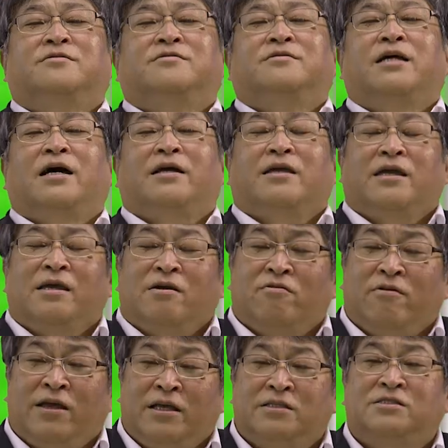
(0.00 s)
The
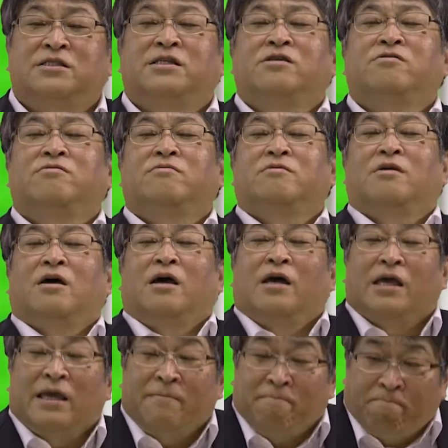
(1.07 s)
increasing
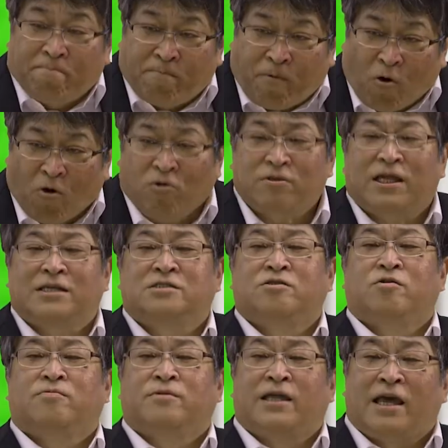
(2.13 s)
importance
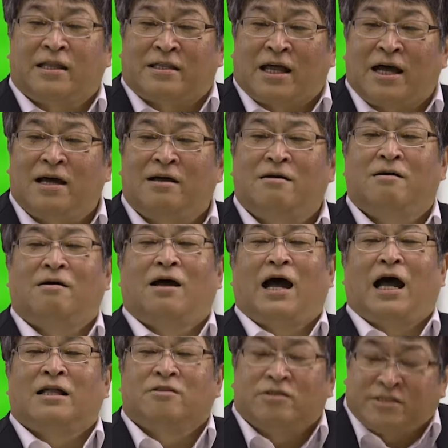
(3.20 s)
of data
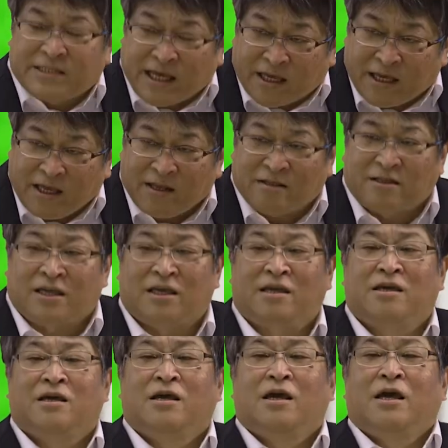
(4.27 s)
and security
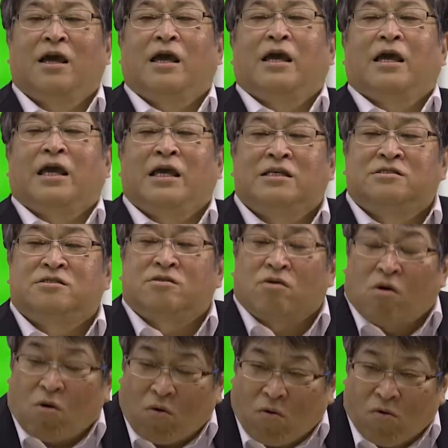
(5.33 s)
is
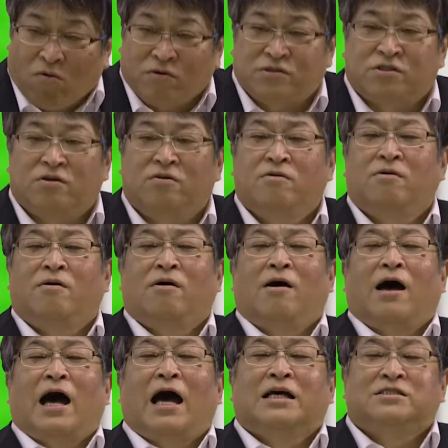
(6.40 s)
also
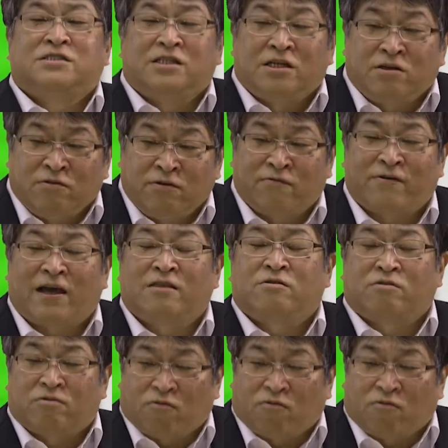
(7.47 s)
a significant